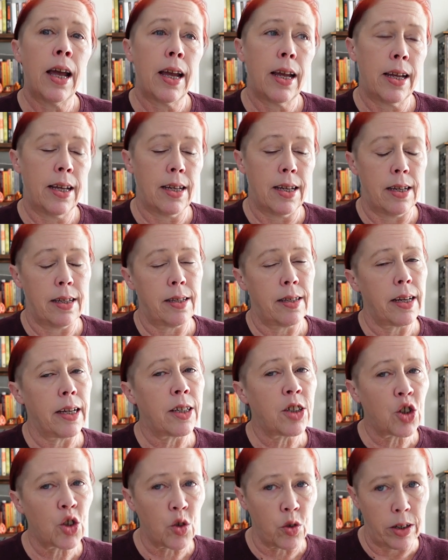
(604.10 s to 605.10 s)
is
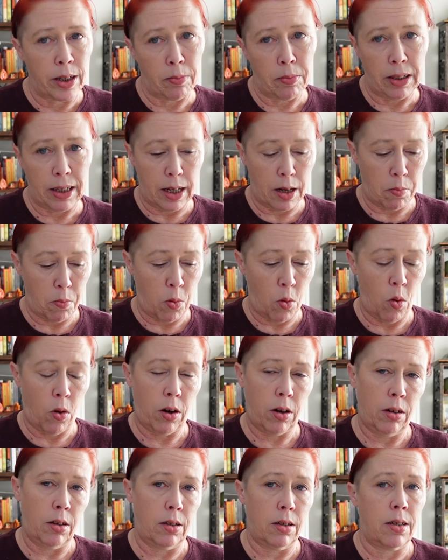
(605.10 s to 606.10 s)
extremely
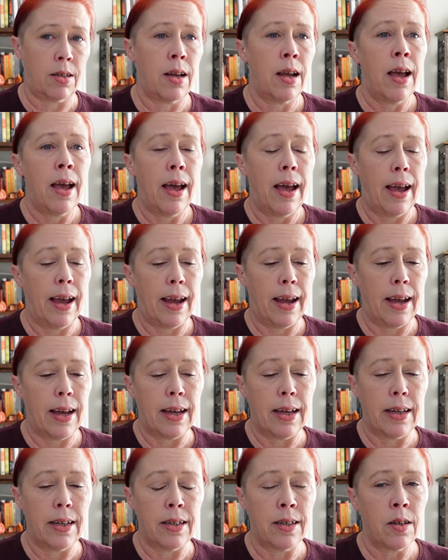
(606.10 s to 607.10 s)
important.
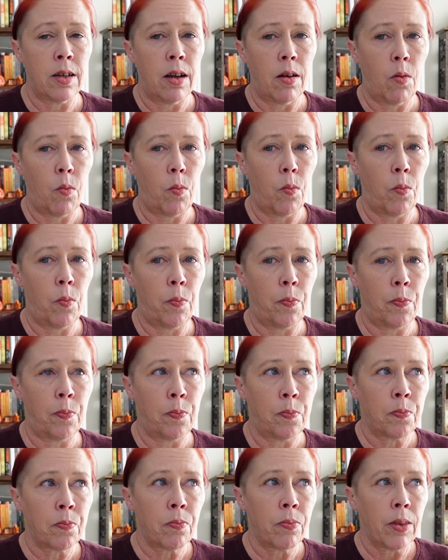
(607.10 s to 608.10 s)
And,
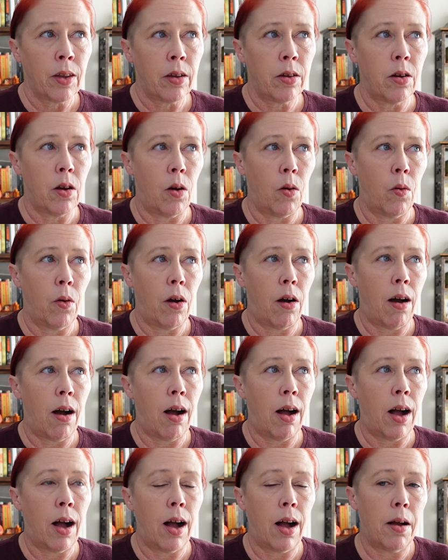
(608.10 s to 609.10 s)
you know,
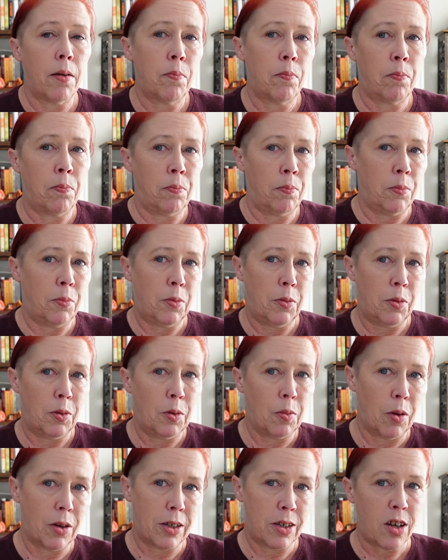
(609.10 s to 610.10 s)

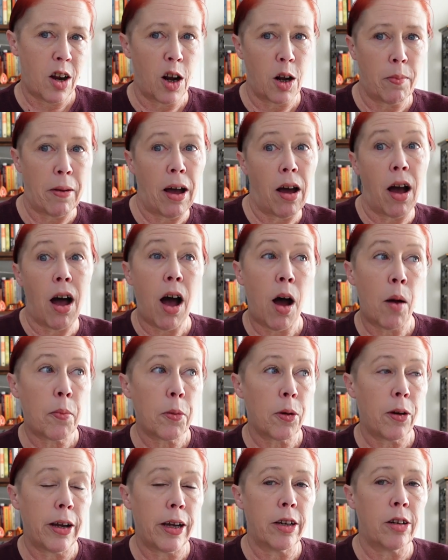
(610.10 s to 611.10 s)
you want to talk about
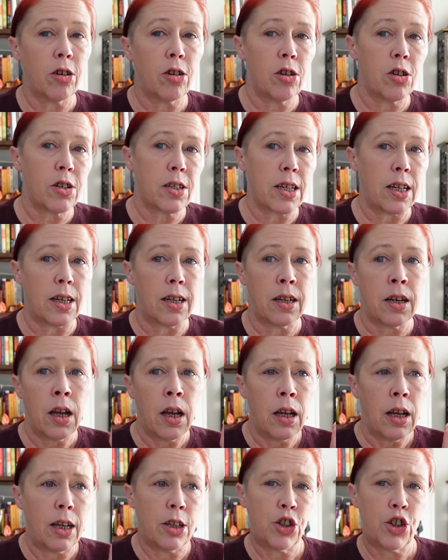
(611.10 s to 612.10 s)
operators and
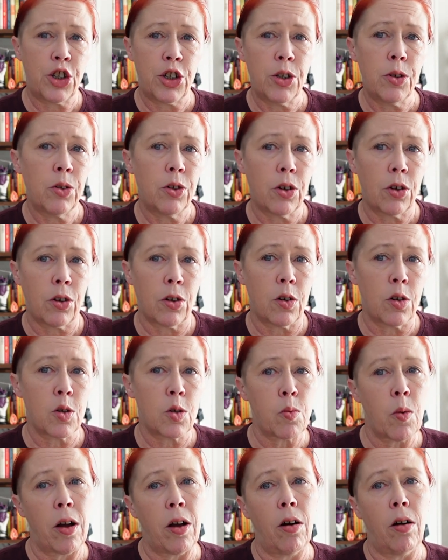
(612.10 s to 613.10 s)

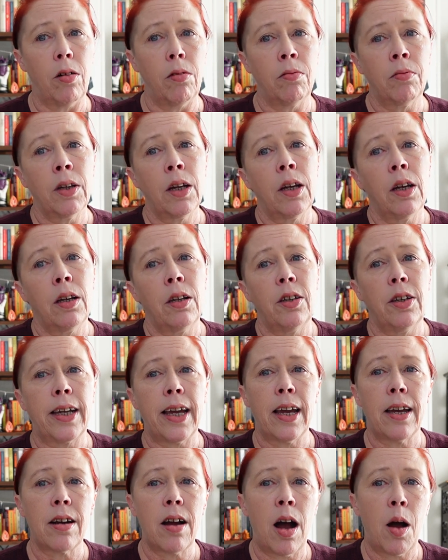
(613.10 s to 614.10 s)
shooters. Well, you
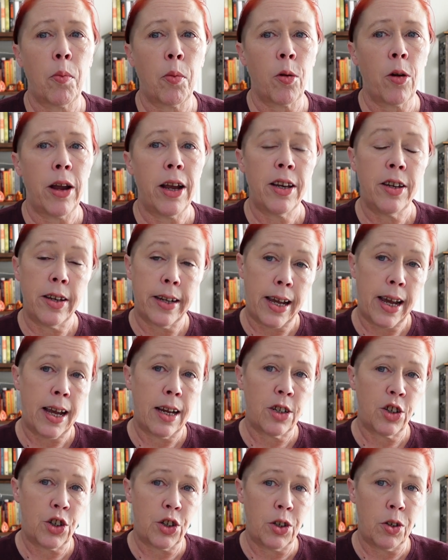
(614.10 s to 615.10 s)
can't operate and you
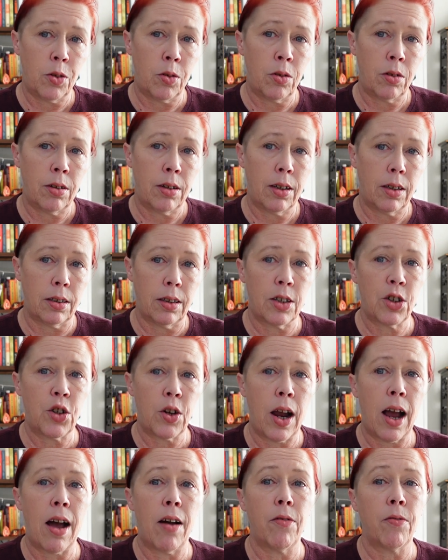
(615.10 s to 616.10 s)
can't shoot unless you
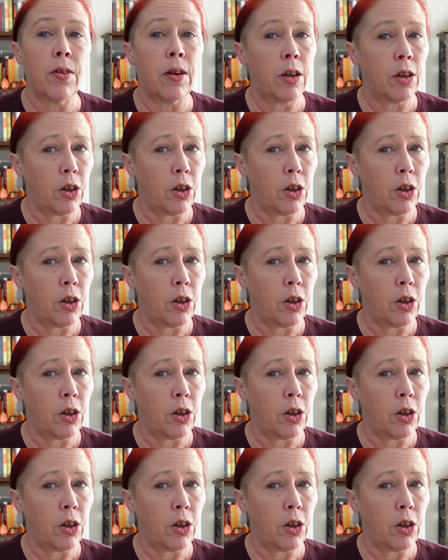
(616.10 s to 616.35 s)
have